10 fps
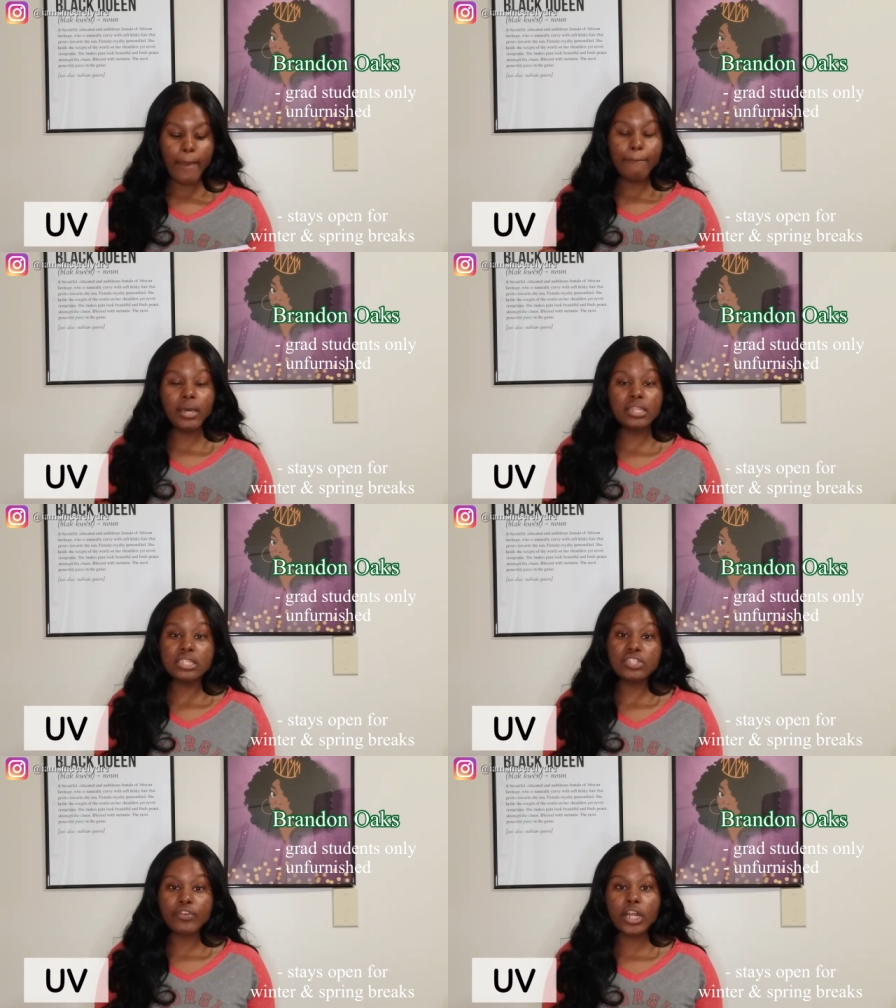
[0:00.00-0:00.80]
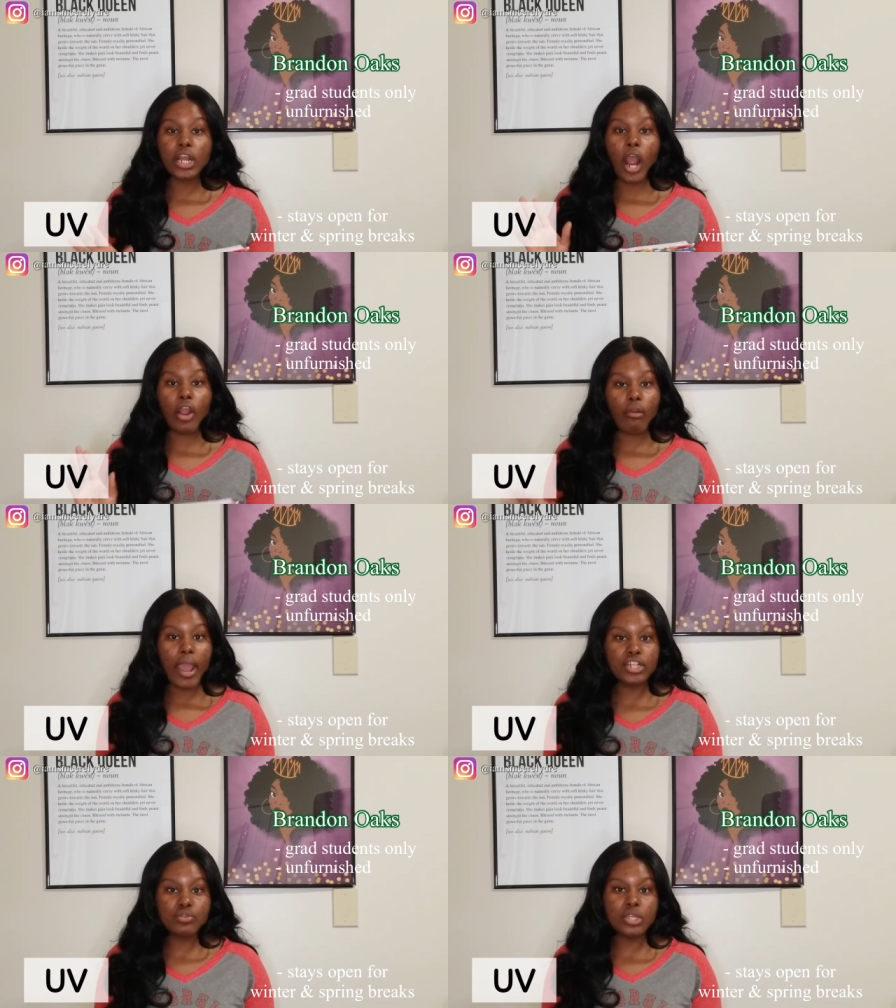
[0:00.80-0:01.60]
But this is for our
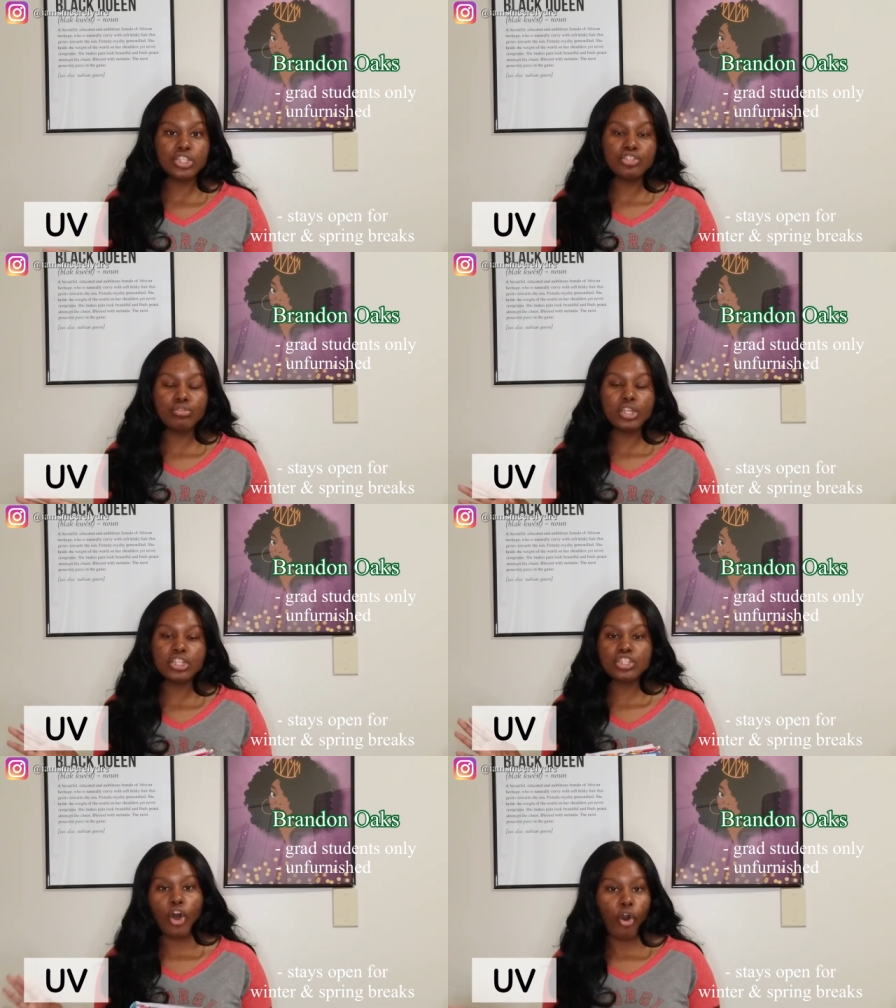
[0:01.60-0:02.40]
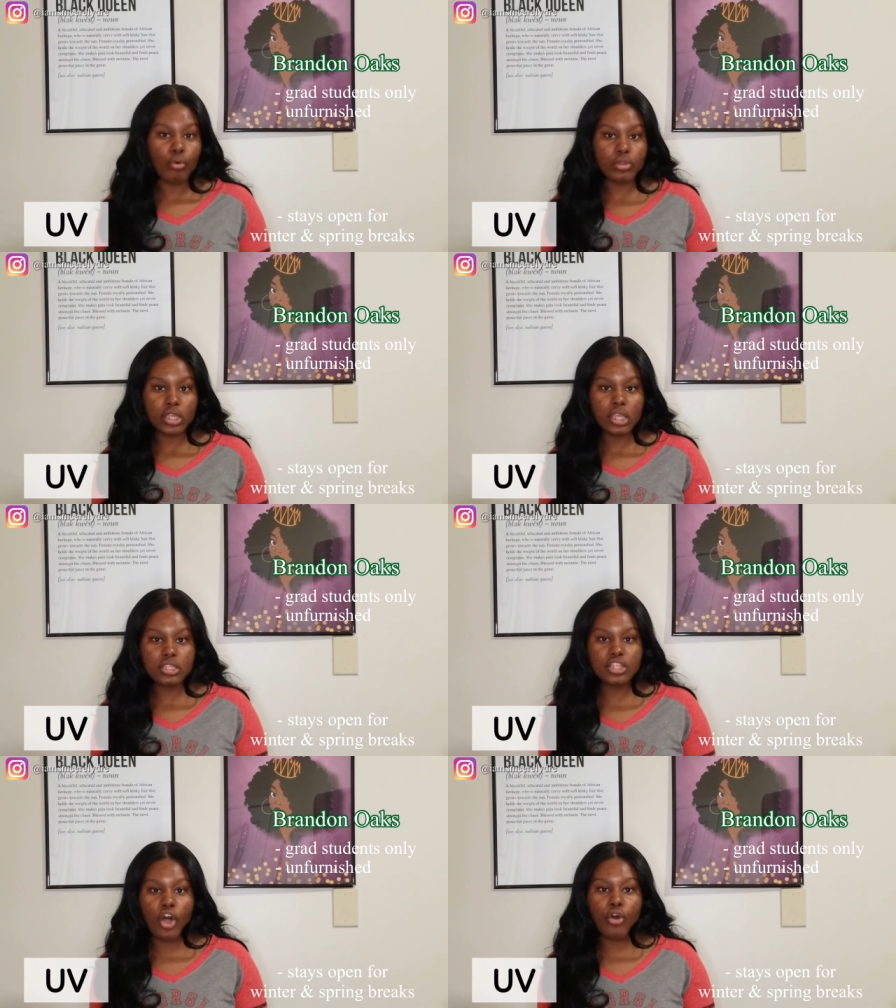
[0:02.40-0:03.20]
graduate students only.
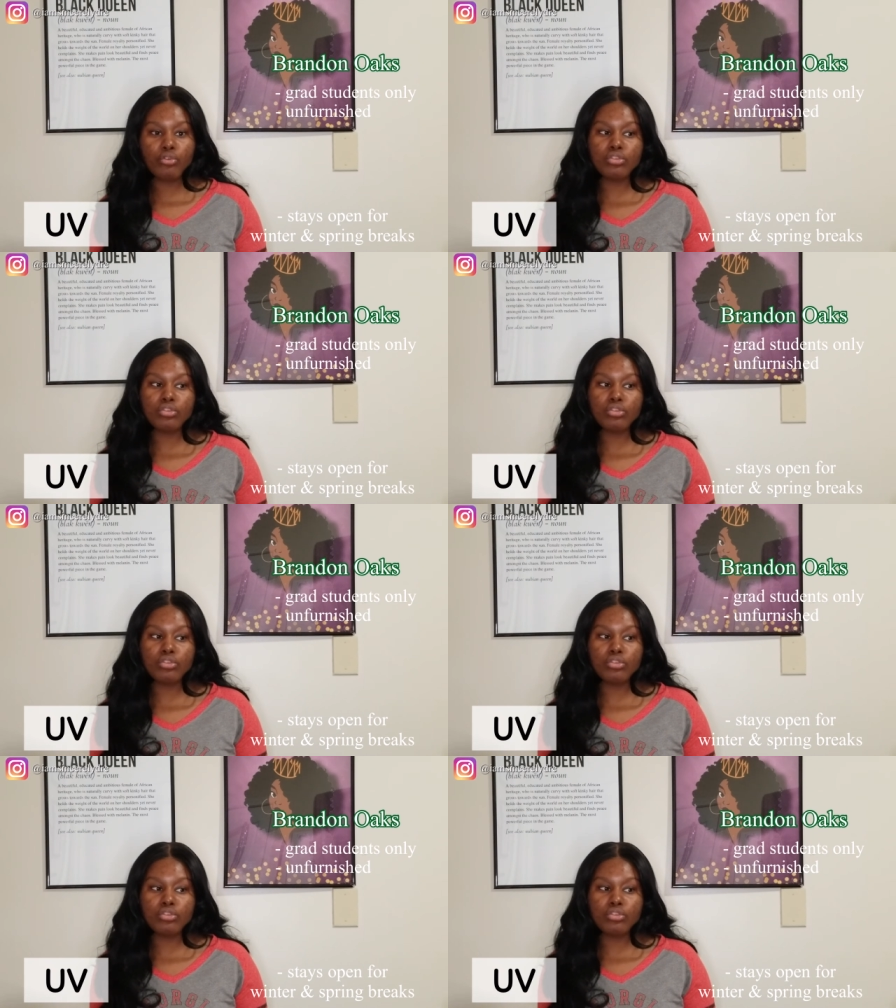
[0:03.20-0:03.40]
So